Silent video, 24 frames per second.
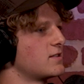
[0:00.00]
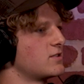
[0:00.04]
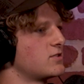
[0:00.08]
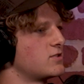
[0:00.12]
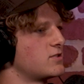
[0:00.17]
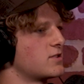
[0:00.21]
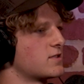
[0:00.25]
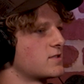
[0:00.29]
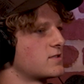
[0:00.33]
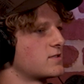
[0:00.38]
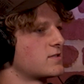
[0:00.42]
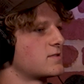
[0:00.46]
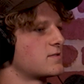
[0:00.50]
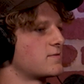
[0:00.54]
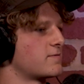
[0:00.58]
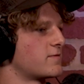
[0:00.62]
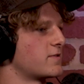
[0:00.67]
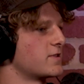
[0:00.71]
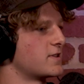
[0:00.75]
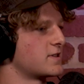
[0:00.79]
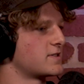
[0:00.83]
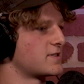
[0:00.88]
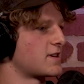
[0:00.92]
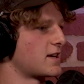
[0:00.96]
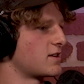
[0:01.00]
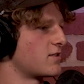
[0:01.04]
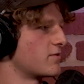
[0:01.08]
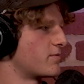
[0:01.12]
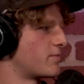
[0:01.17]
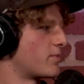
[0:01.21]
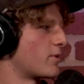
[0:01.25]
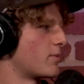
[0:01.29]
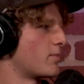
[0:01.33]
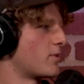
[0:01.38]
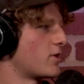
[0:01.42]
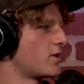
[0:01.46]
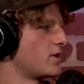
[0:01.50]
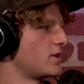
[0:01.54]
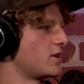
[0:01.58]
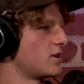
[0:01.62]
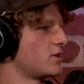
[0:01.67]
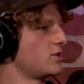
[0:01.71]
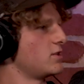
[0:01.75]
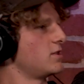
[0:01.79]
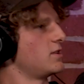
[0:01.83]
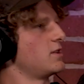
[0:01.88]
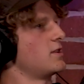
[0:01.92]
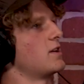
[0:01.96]
just for the sake of promoting it.
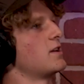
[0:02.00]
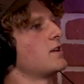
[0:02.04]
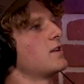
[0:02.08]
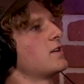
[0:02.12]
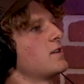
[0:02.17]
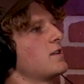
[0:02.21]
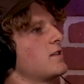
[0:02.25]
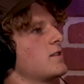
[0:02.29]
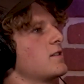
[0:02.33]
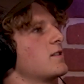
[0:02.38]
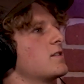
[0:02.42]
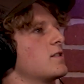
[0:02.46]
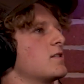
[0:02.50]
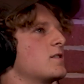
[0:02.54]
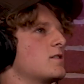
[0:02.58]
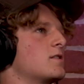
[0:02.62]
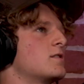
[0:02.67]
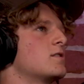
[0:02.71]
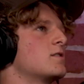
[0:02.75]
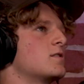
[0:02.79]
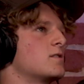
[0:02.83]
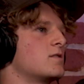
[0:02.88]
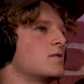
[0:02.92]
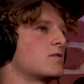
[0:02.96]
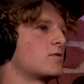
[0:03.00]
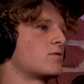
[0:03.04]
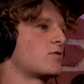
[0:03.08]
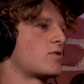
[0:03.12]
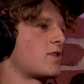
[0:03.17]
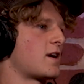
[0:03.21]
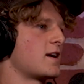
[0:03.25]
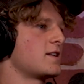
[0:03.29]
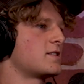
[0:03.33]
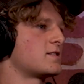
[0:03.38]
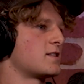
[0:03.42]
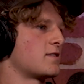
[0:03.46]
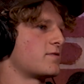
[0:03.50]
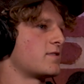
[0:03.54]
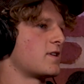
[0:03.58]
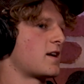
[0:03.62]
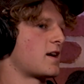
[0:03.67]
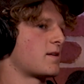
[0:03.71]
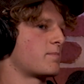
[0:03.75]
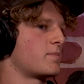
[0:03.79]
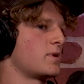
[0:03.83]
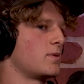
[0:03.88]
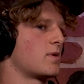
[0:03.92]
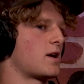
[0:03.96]
You need to create stuff
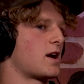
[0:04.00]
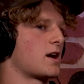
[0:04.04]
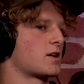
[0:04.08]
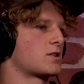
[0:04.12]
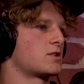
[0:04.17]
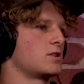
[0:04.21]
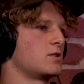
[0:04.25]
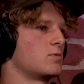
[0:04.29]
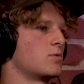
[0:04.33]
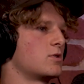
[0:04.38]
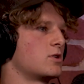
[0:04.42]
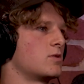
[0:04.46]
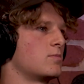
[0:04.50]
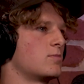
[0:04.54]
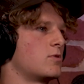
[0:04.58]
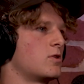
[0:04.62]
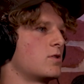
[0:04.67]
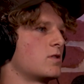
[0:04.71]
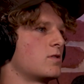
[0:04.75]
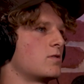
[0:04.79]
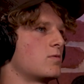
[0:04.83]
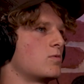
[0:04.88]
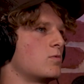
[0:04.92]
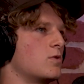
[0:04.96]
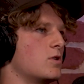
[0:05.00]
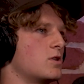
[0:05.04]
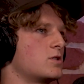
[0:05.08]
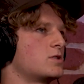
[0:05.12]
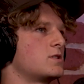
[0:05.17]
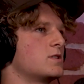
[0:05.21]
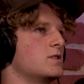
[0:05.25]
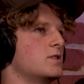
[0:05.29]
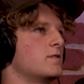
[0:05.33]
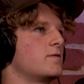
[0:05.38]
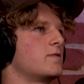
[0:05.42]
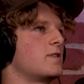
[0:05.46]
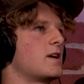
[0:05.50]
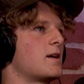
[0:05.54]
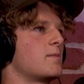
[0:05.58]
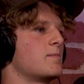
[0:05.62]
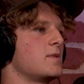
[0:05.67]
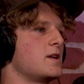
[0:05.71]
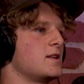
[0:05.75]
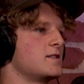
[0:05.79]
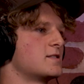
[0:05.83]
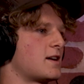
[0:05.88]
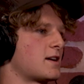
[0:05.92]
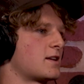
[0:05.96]
that people actually want to watch. And if that
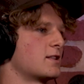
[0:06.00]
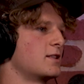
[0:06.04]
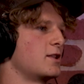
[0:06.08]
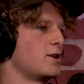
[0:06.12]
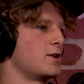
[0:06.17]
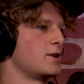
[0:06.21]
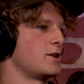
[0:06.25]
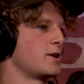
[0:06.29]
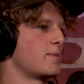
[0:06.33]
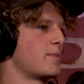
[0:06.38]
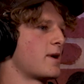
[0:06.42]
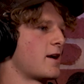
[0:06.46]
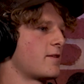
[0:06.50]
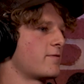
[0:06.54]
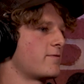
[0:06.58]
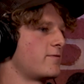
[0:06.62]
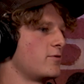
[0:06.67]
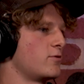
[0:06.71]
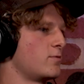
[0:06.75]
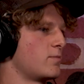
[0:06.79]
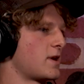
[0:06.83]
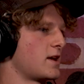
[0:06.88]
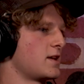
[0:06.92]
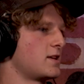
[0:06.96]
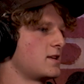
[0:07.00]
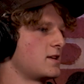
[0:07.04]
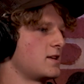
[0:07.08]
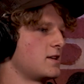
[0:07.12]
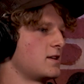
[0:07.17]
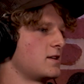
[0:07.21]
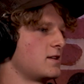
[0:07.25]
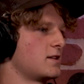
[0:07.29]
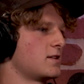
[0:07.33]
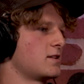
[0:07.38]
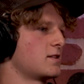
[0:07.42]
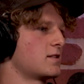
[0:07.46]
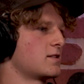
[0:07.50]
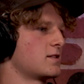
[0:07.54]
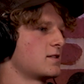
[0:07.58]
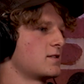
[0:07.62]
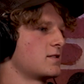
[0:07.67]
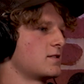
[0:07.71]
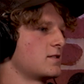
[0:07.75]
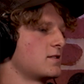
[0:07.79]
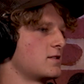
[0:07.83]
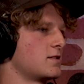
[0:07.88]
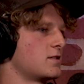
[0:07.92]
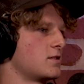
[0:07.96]
means like learning about filmmaking
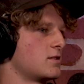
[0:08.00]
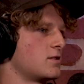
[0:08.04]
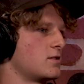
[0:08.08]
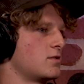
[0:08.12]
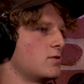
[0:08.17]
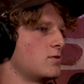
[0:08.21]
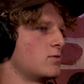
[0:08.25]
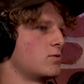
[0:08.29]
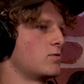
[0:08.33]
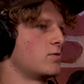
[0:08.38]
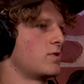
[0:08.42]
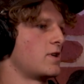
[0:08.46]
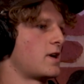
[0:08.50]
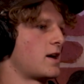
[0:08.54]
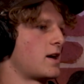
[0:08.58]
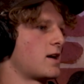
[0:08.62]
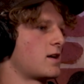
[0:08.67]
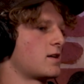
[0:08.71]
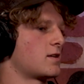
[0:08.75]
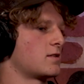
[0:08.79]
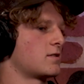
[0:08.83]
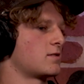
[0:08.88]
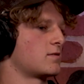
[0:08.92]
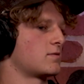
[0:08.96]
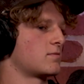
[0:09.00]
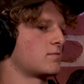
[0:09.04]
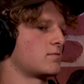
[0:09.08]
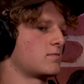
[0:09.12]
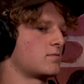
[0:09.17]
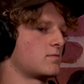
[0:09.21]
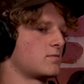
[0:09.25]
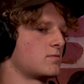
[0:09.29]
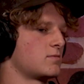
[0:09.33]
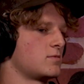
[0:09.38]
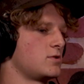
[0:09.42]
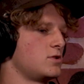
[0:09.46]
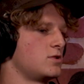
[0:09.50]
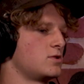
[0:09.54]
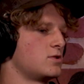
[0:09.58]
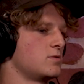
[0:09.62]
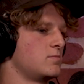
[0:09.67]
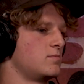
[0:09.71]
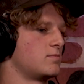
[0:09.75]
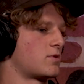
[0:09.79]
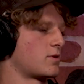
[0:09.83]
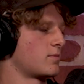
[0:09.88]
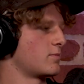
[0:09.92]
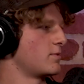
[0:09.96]
and all that, you should
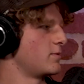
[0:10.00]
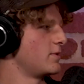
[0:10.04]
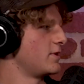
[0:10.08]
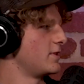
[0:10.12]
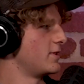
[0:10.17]
probably